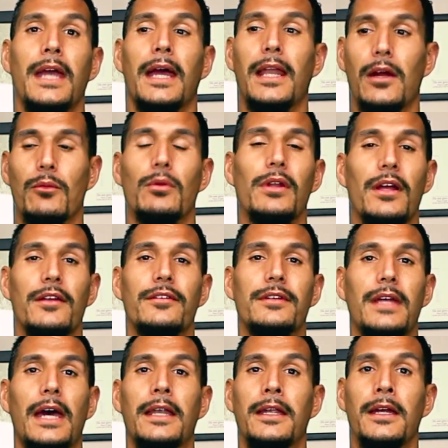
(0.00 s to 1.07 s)
And I realized
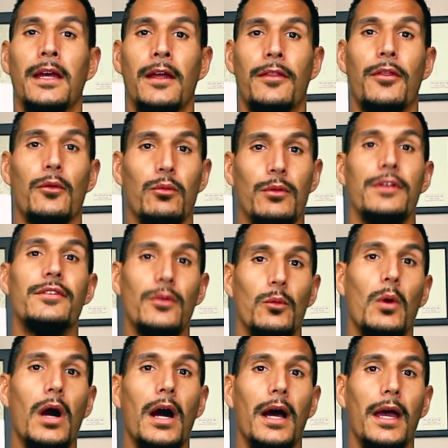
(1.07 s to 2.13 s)
that the
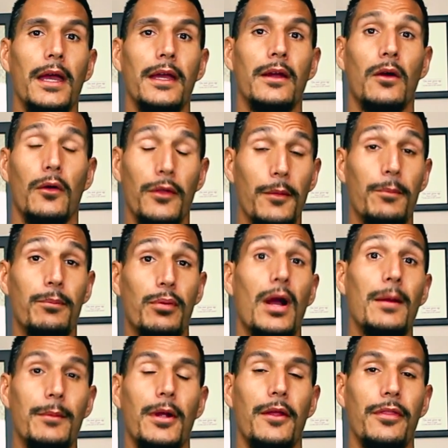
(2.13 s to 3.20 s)
reason why, or the
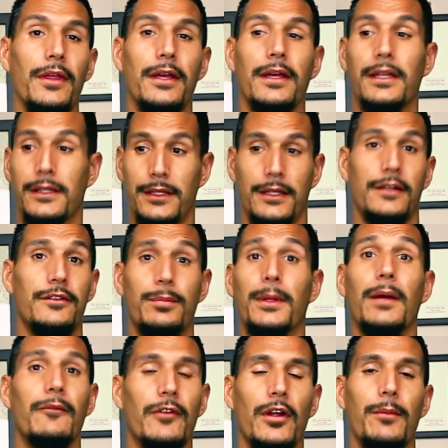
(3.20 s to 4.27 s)
primary thing, and it's
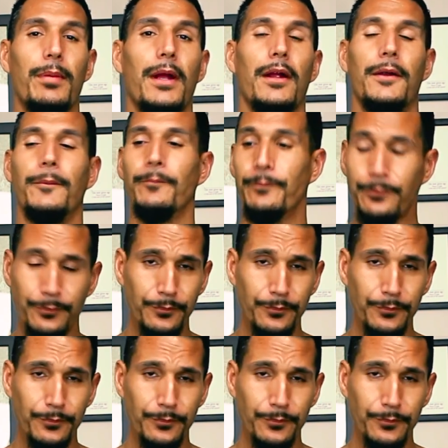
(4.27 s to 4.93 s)
become very apparent